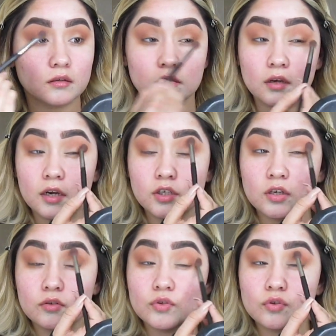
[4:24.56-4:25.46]

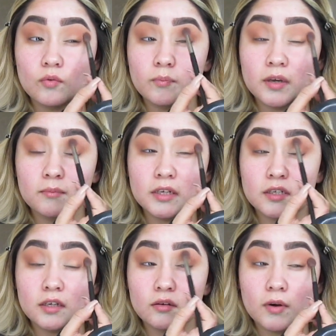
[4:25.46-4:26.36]
eyeshadow is so
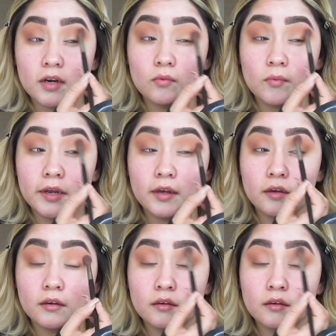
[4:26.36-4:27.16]
pigmented right away.